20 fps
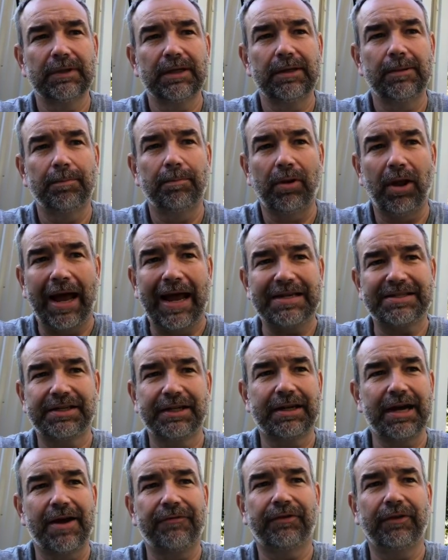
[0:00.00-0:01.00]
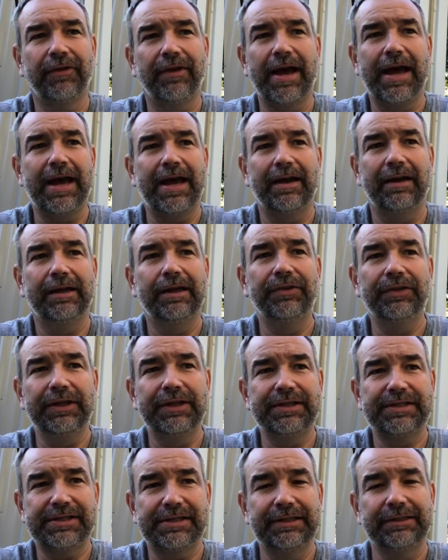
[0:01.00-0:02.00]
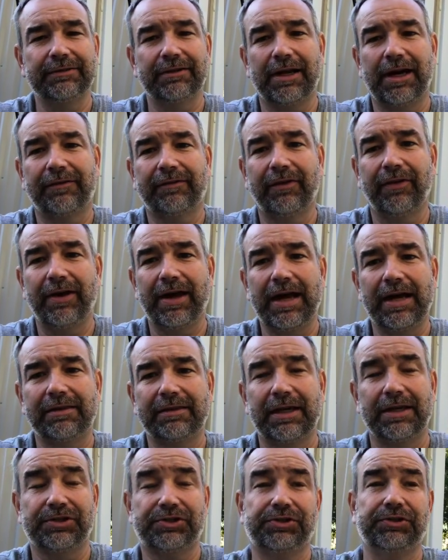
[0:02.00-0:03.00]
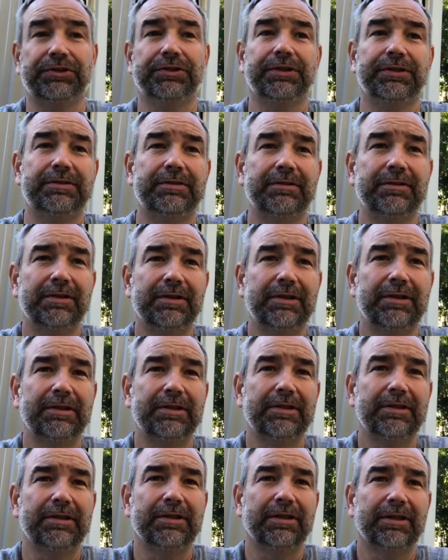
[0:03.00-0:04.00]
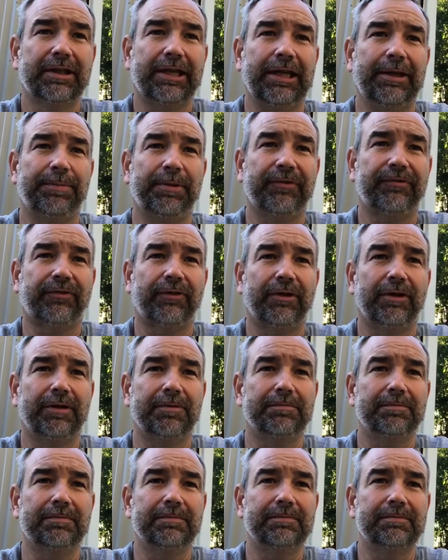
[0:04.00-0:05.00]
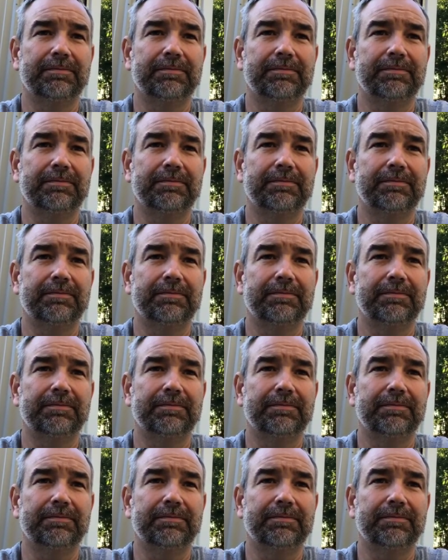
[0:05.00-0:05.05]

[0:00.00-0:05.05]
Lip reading: plastic after that, and then steel after that, that should keep it from,